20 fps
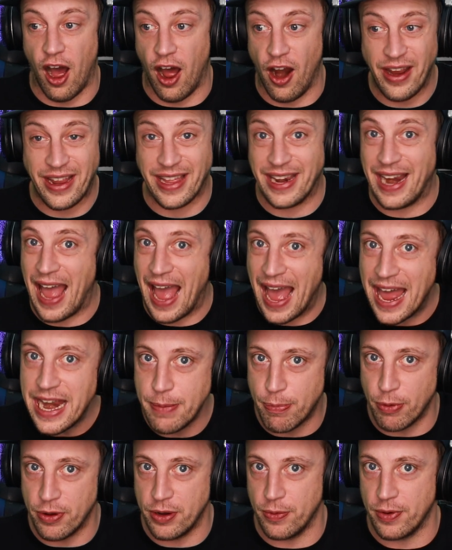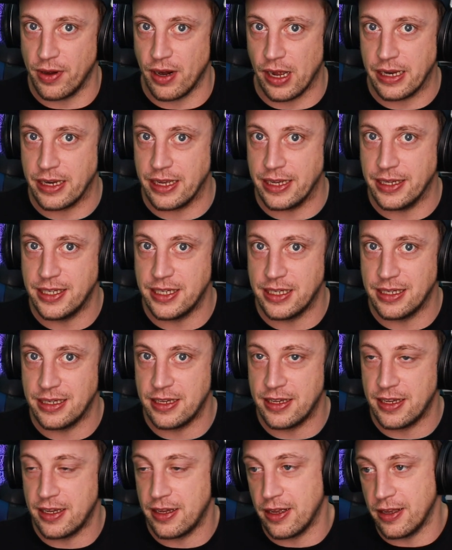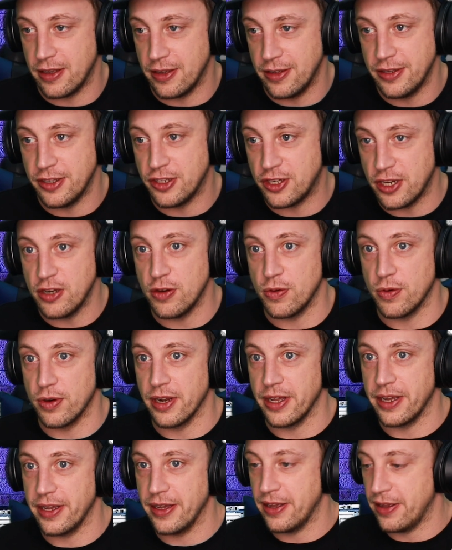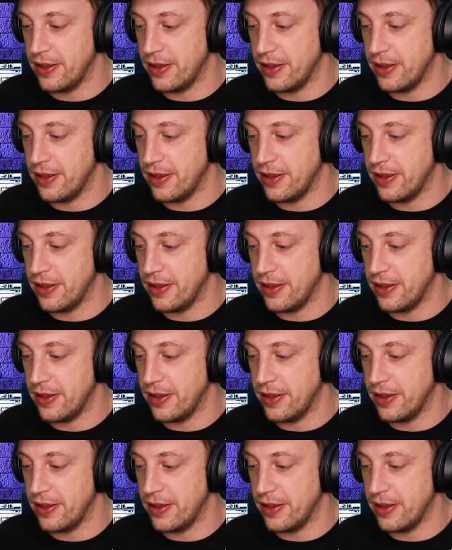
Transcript: I reckon anybody would like this. Genuinely.